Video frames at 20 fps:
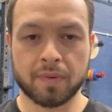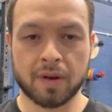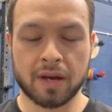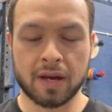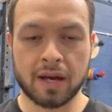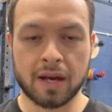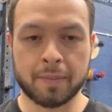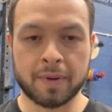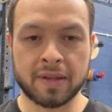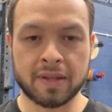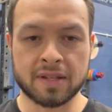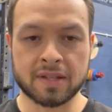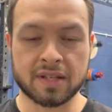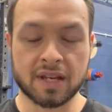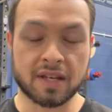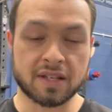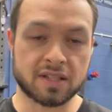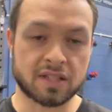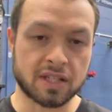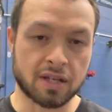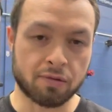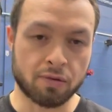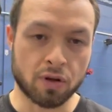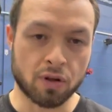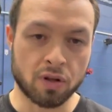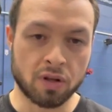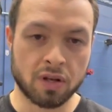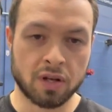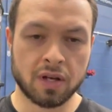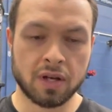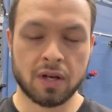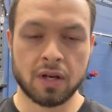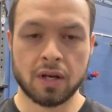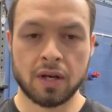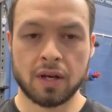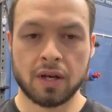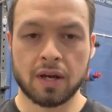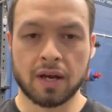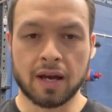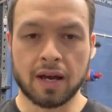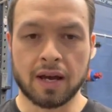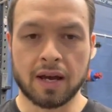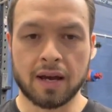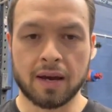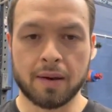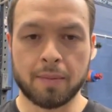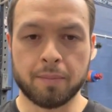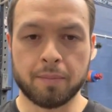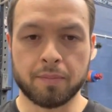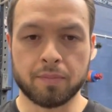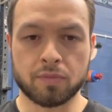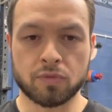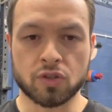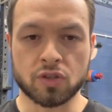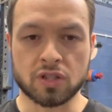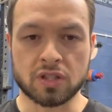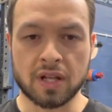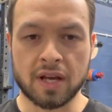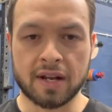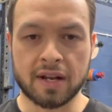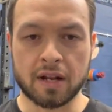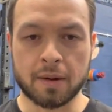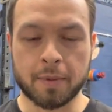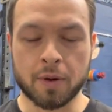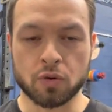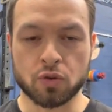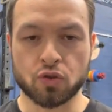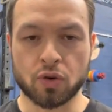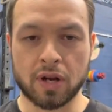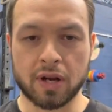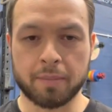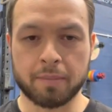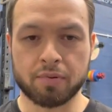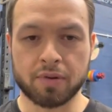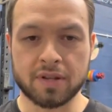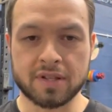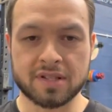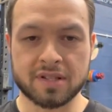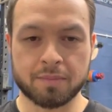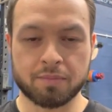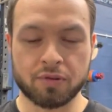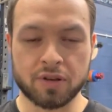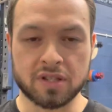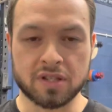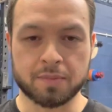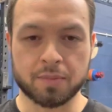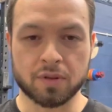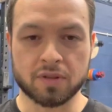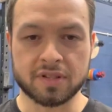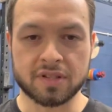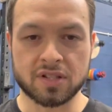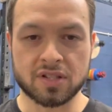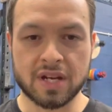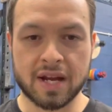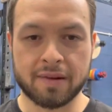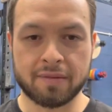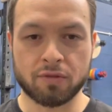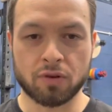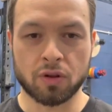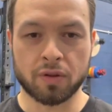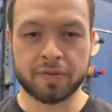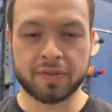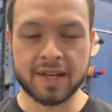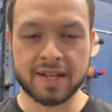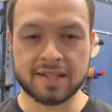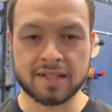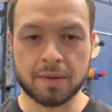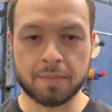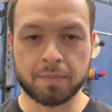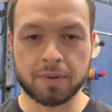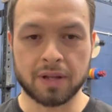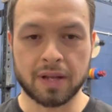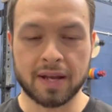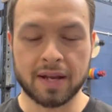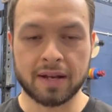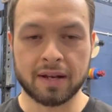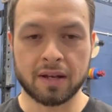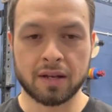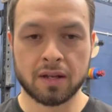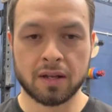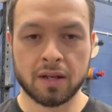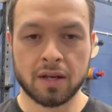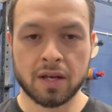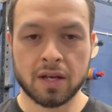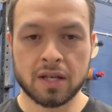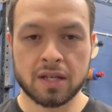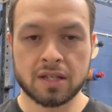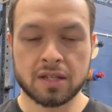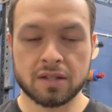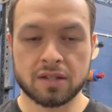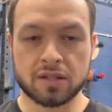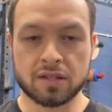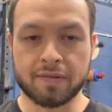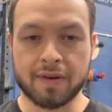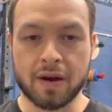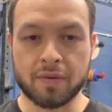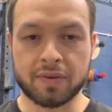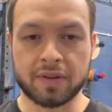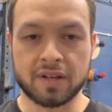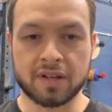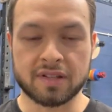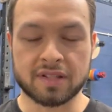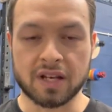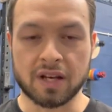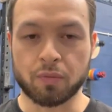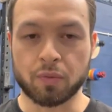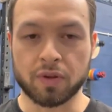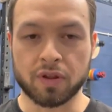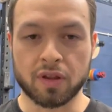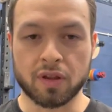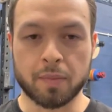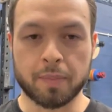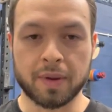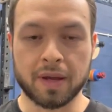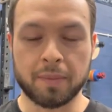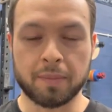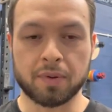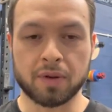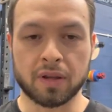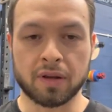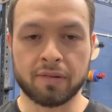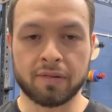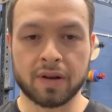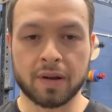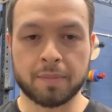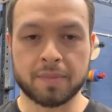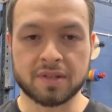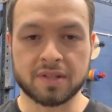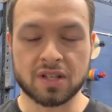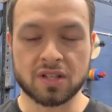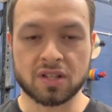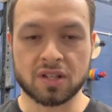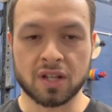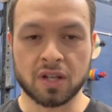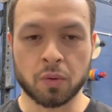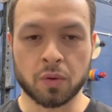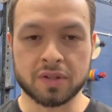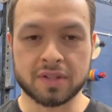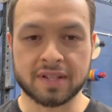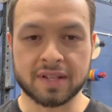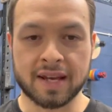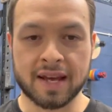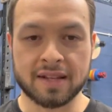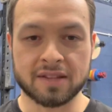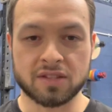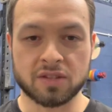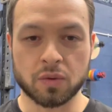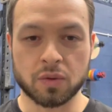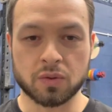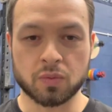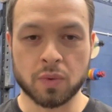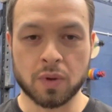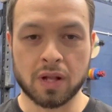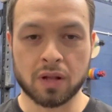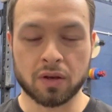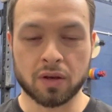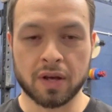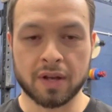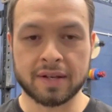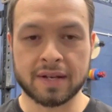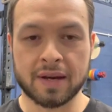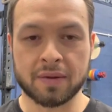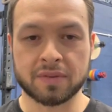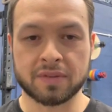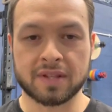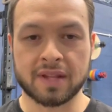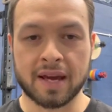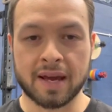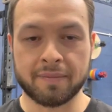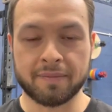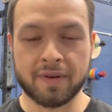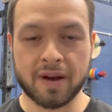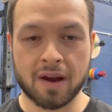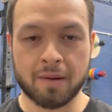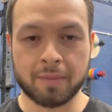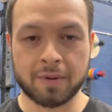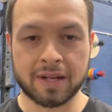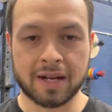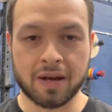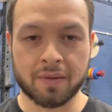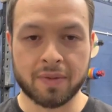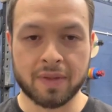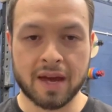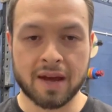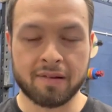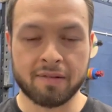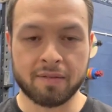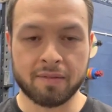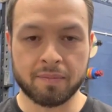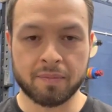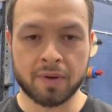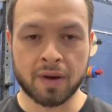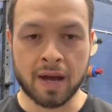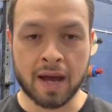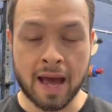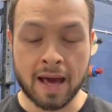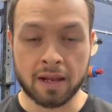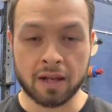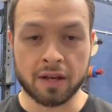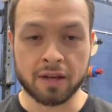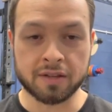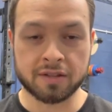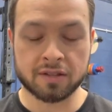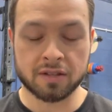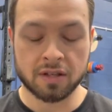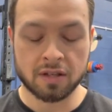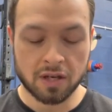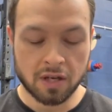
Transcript: In this case, Cyril, just learning about training principles in general, discipline, surrounding yourself with other people that are in a position that you want to get to as well, going down to that environment down there at Atlas,